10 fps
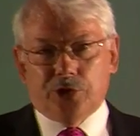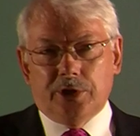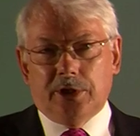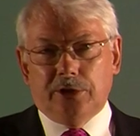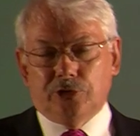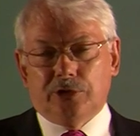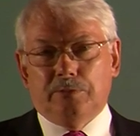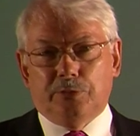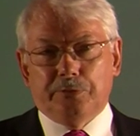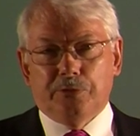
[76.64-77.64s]
change
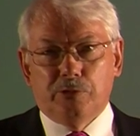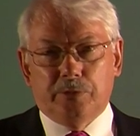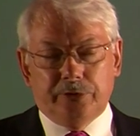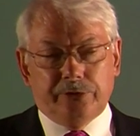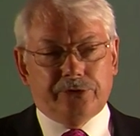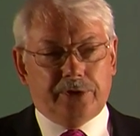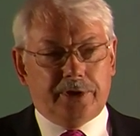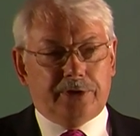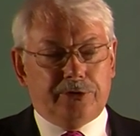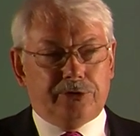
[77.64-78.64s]
in performance.
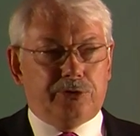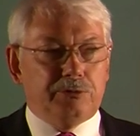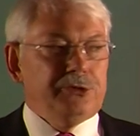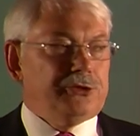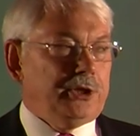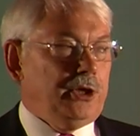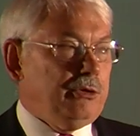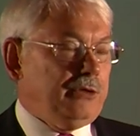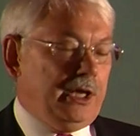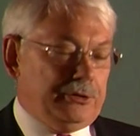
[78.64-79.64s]
And the reason I
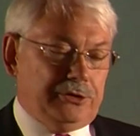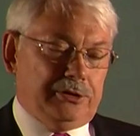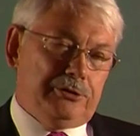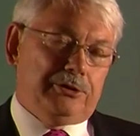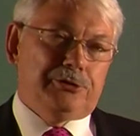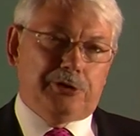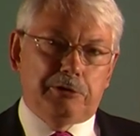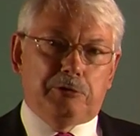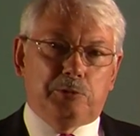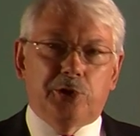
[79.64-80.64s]
know that is, as
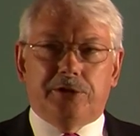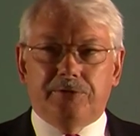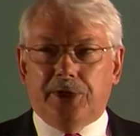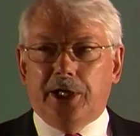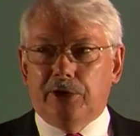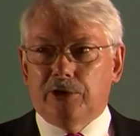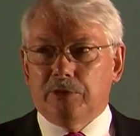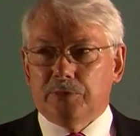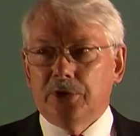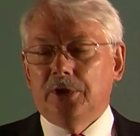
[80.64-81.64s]
I was working for Arup,